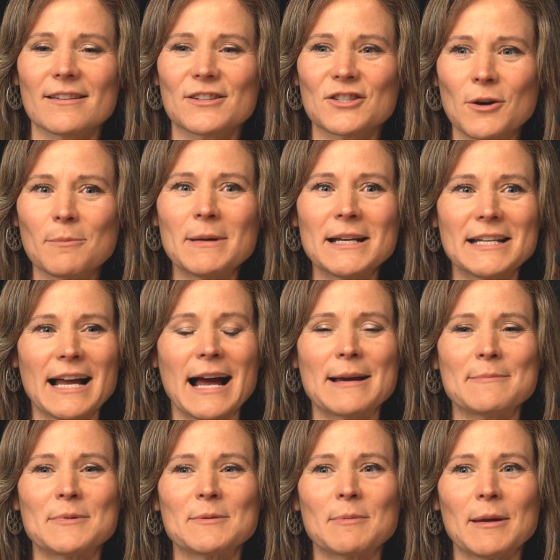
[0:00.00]
so many
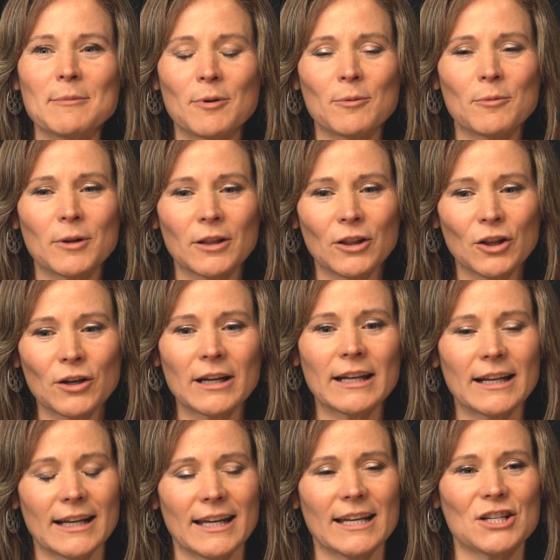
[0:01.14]
times people will look
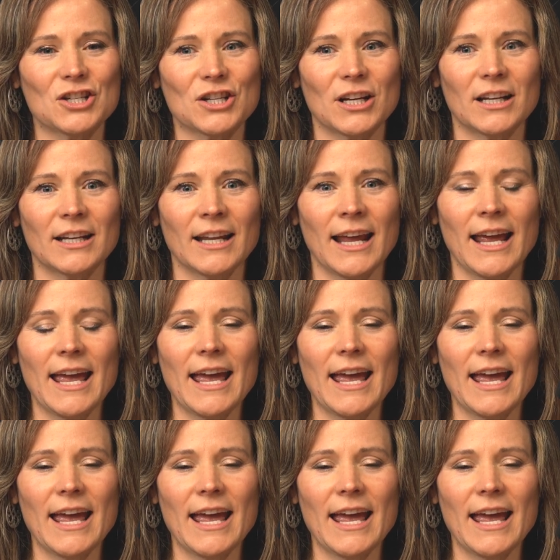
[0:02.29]
at a kitchen